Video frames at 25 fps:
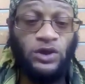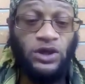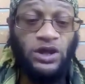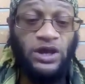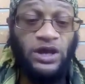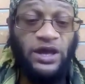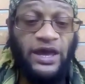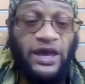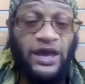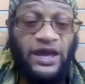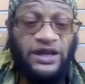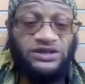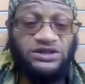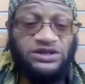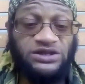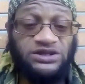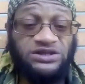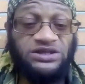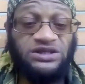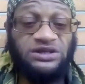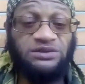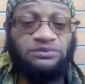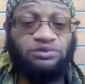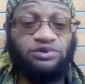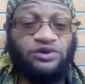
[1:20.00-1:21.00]
and to
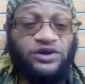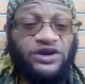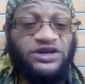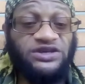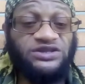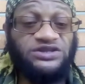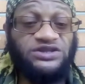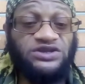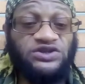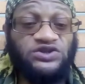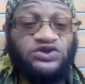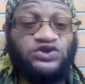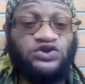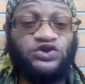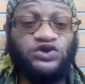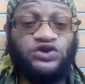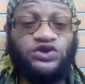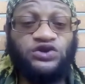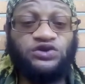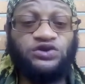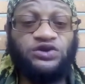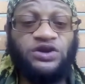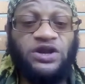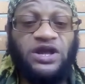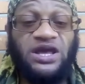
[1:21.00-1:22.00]
sing praises to
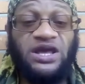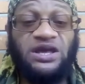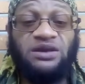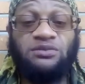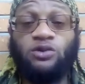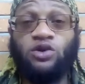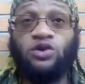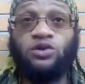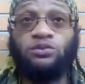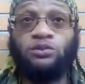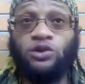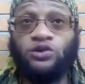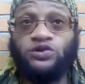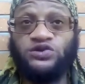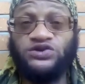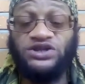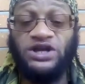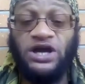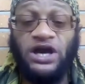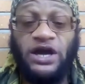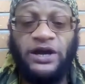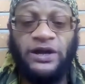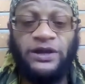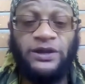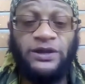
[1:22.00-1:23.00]
your name, O Most
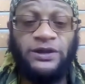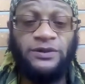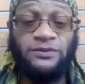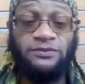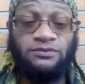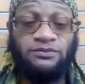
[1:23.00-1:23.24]
High,